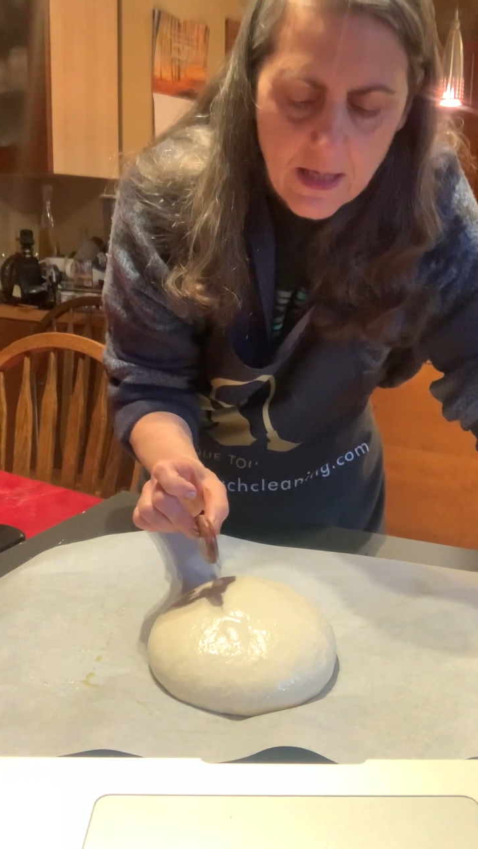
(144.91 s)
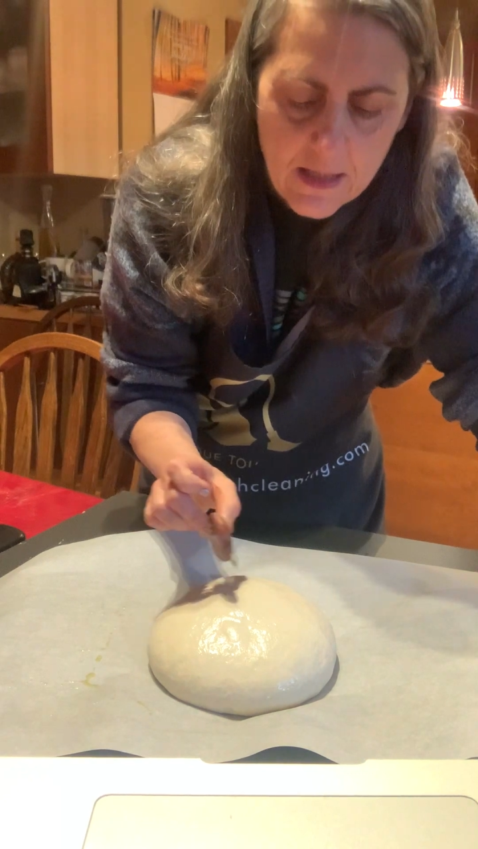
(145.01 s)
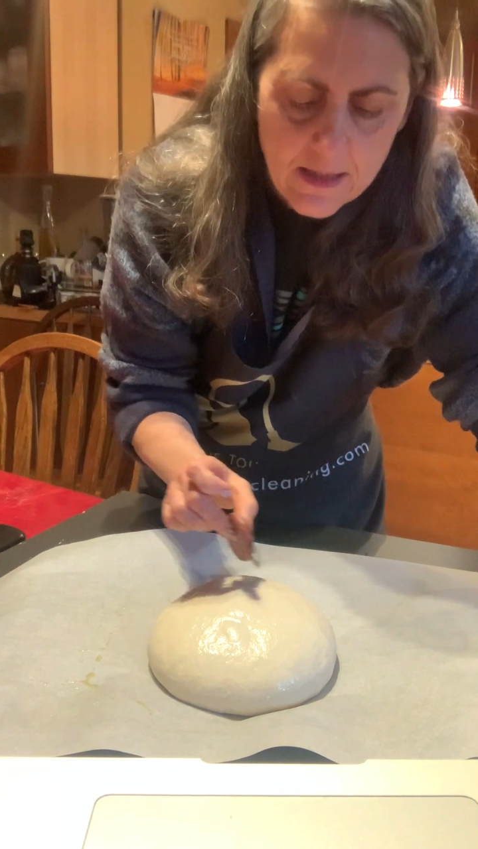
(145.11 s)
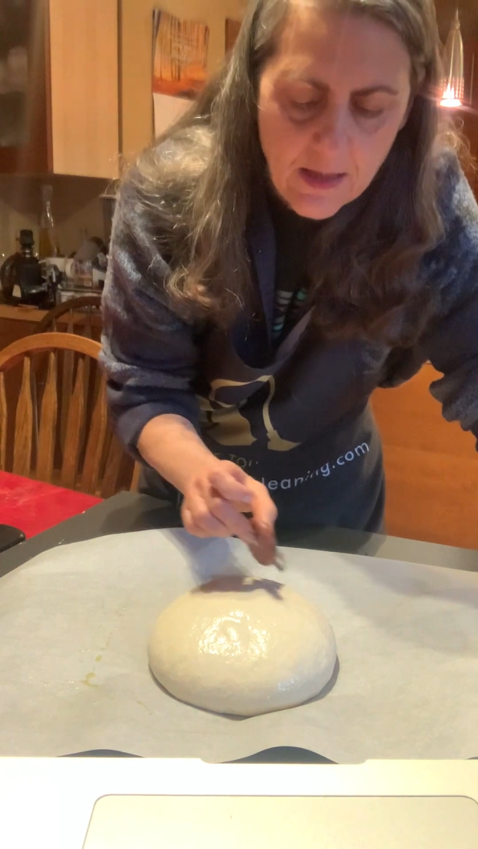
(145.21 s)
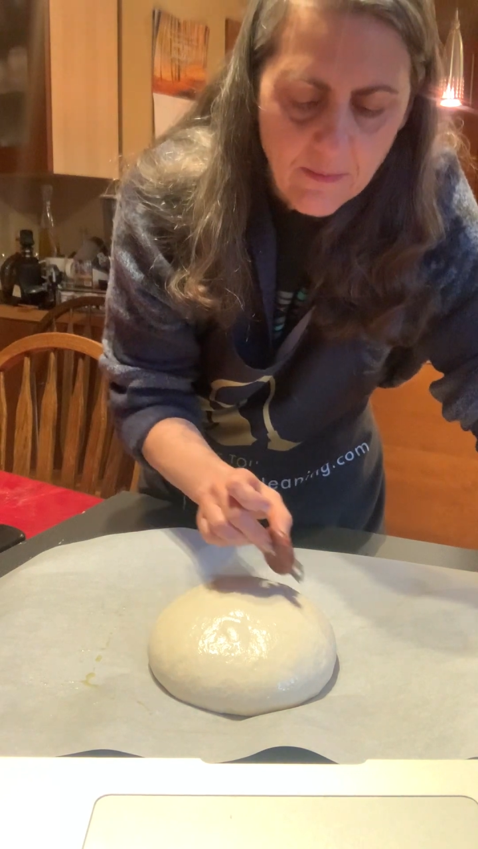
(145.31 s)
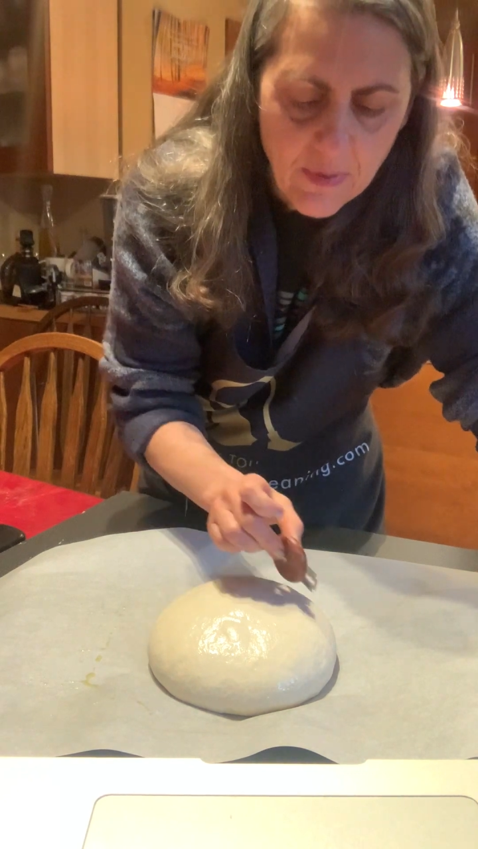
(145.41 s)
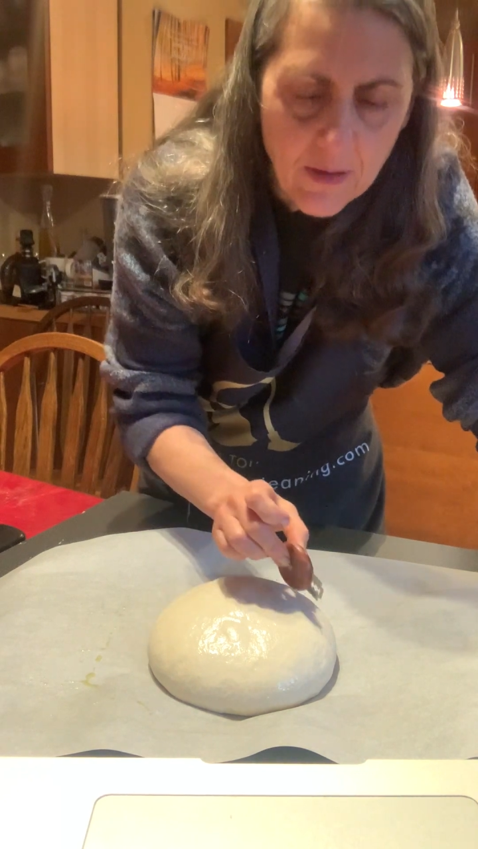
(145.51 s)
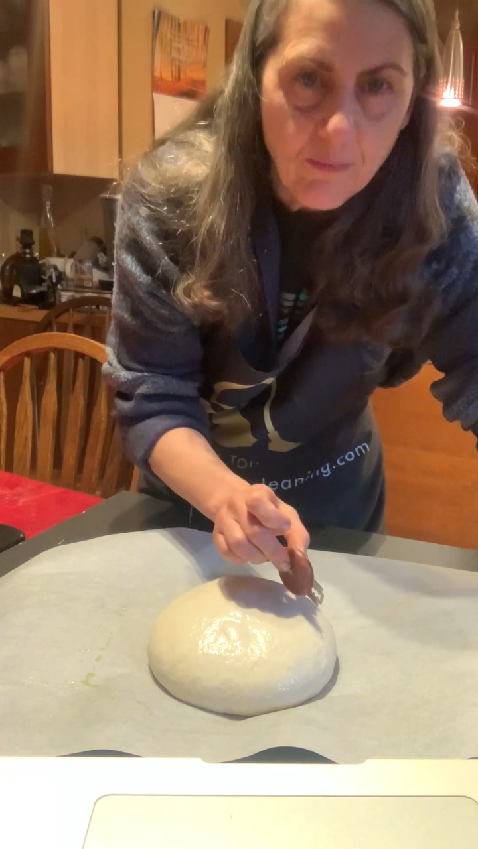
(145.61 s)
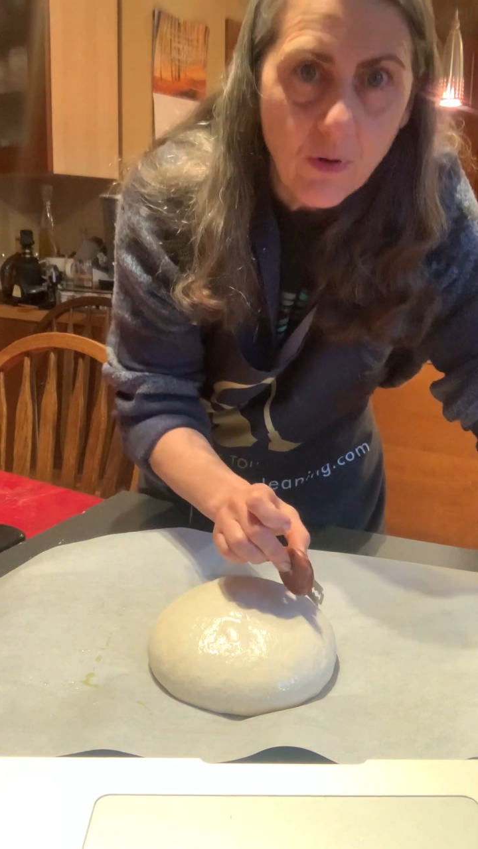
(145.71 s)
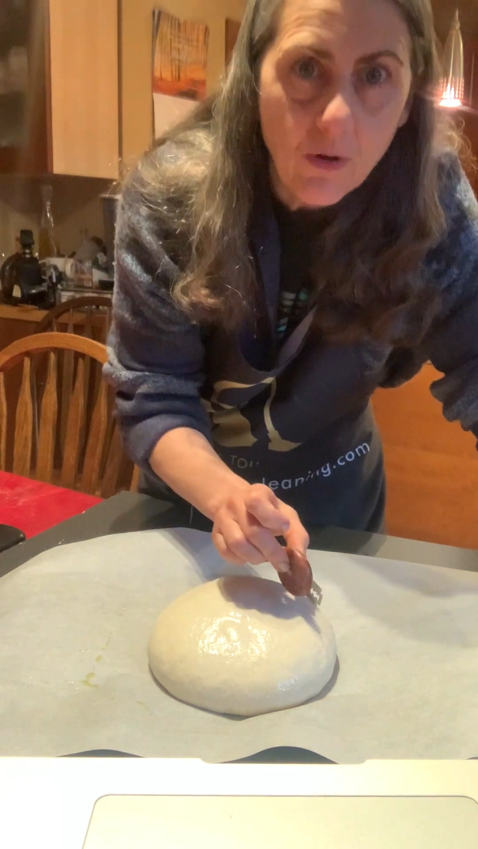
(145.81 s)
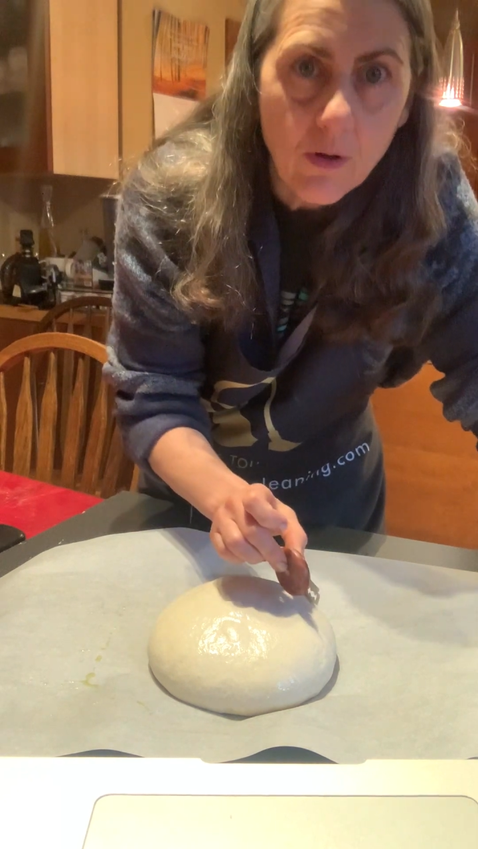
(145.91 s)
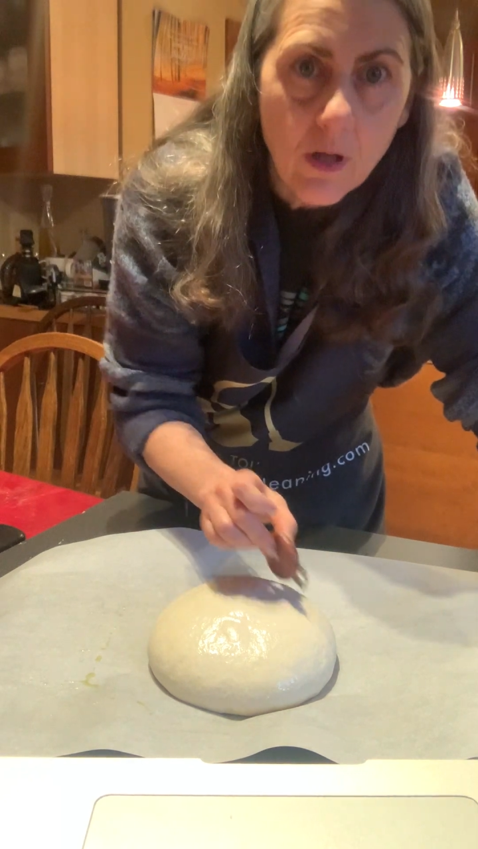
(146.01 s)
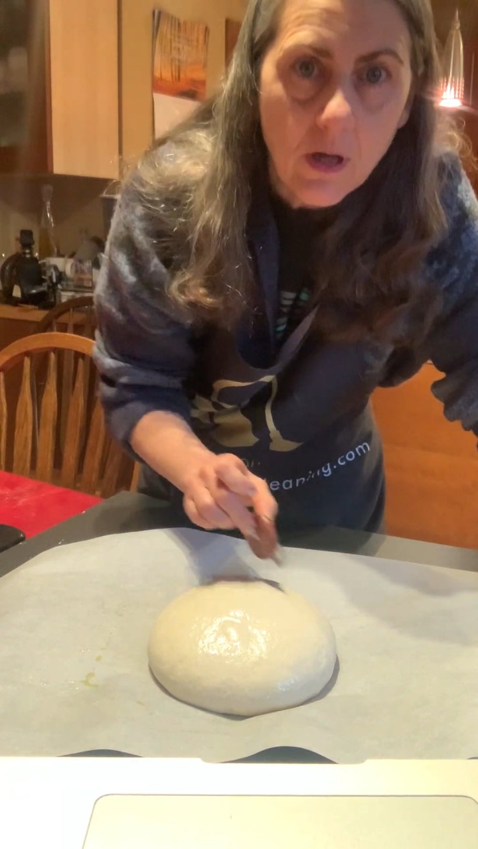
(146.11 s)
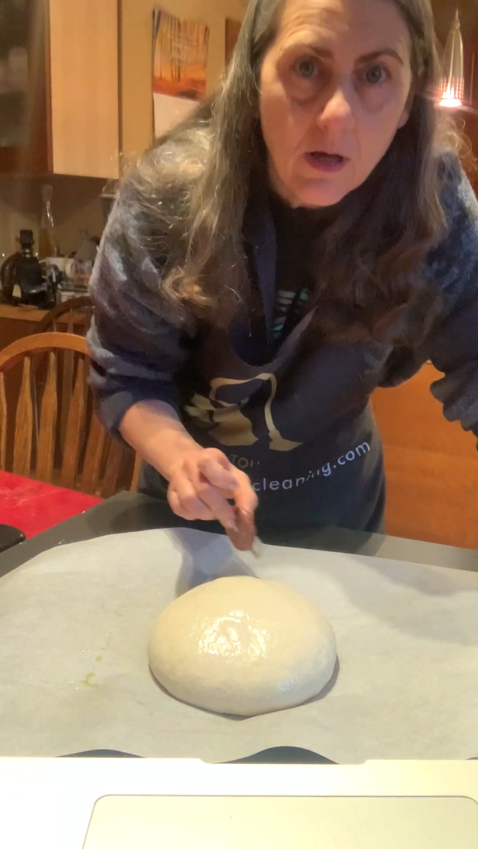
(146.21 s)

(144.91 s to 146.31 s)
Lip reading: Some people